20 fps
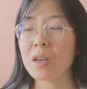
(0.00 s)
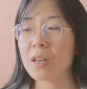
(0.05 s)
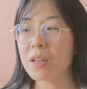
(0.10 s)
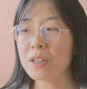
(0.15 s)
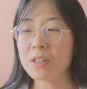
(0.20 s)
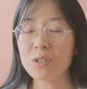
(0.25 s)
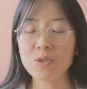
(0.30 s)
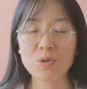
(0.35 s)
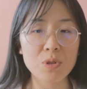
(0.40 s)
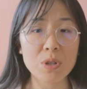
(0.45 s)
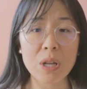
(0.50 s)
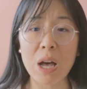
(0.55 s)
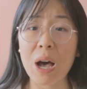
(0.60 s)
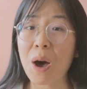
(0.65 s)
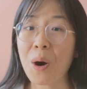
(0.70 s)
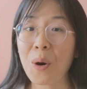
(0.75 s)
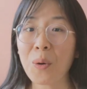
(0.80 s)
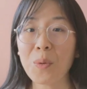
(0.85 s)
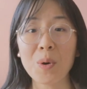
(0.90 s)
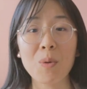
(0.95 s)
it's just
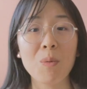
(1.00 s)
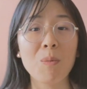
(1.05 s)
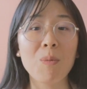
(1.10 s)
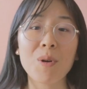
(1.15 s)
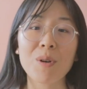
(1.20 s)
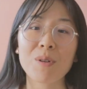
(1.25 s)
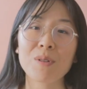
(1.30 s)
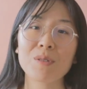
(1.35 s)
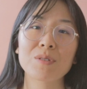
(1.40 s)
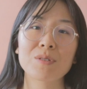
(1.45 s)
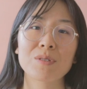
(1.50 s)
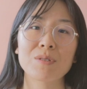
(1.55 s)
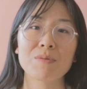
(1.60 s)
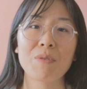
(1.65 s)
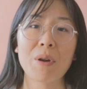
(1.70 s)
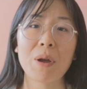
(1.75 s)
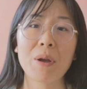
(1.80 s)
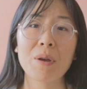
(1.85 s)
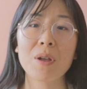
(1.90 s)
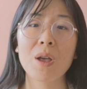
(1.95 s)
how it works
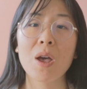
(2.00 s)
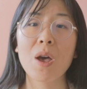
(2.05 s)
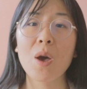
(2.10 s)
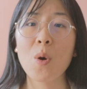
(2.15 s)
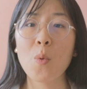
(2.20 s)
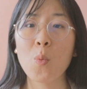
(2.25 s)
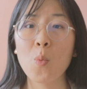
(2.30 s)
right